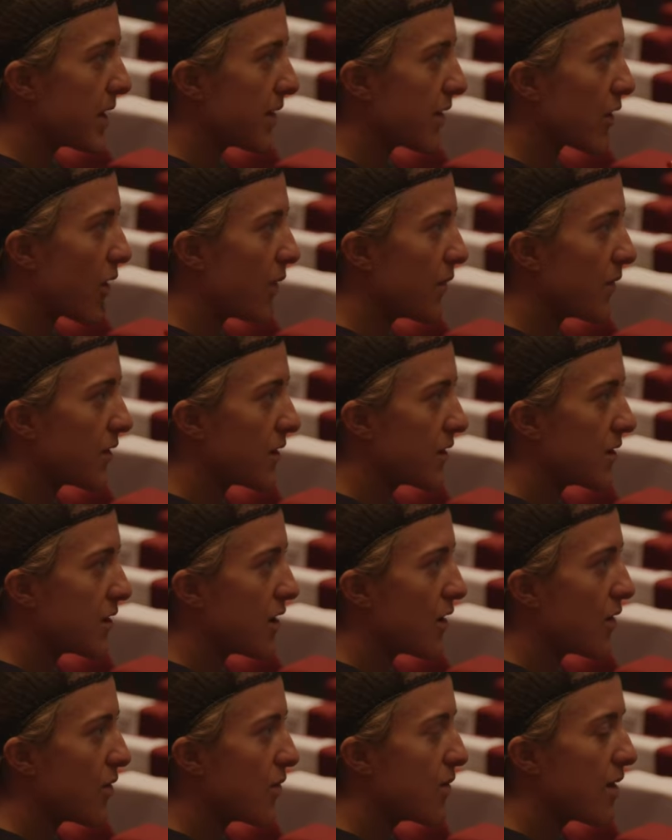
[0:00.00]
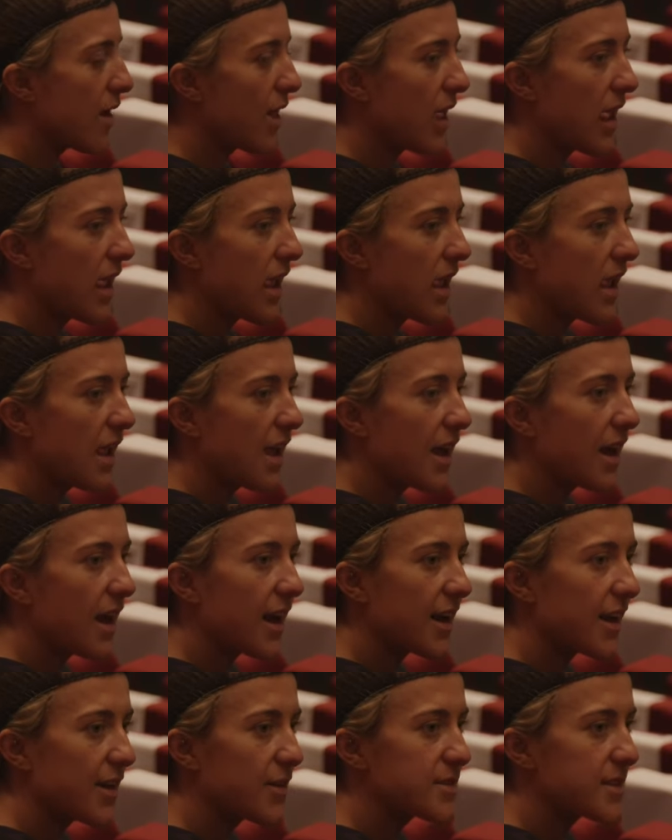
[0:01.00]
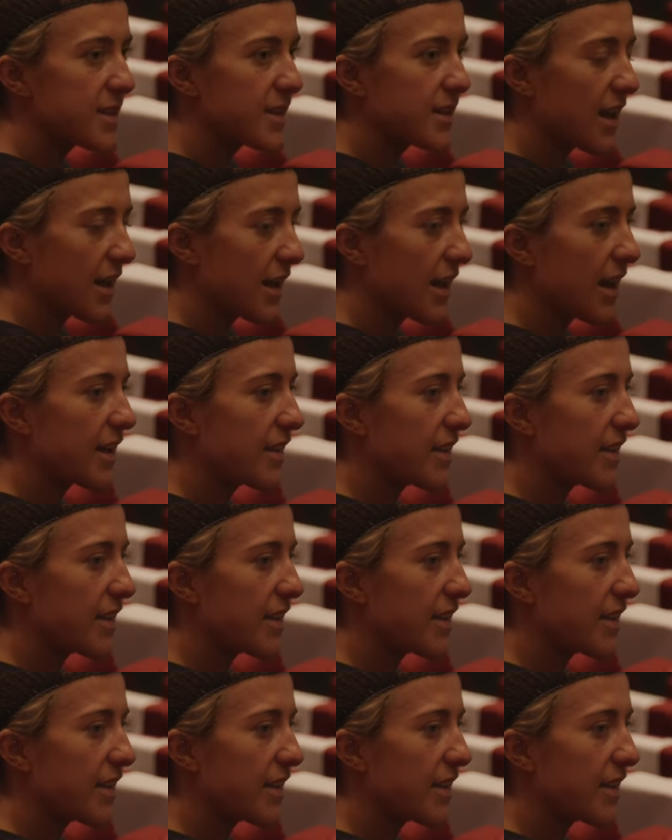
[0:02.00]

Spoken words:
so they don't know who the winner's going to be.